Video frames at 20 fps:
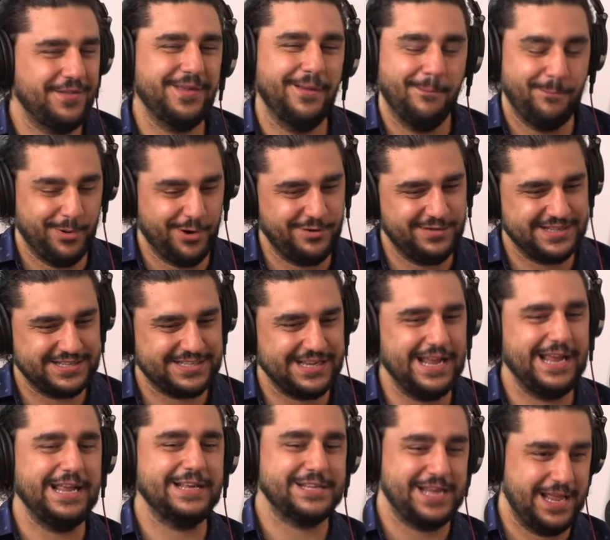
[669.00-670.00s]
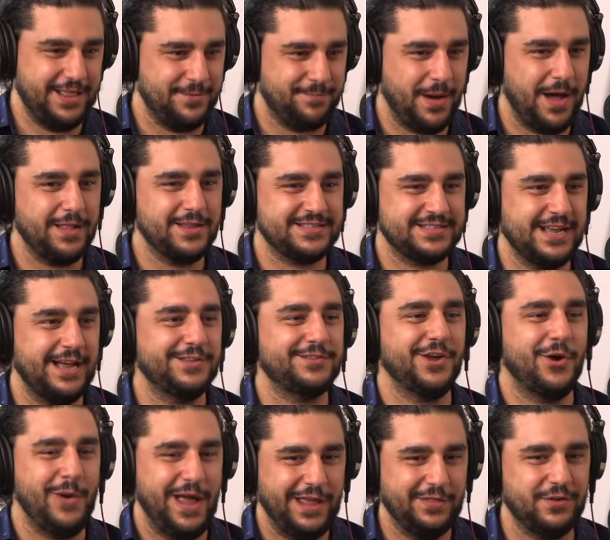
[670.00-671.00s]
they burn the sage and the Palo
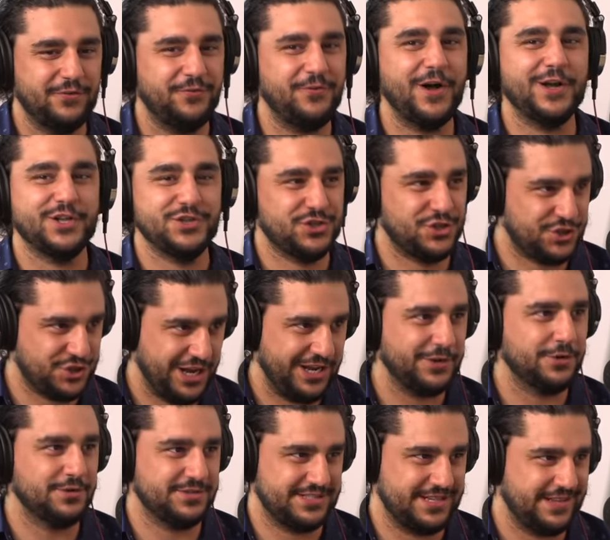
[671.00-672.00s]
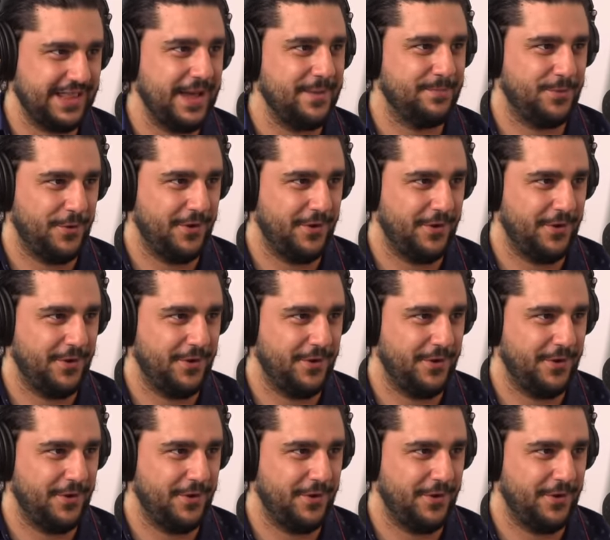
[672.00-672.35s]
Santo and the fucking shingles at that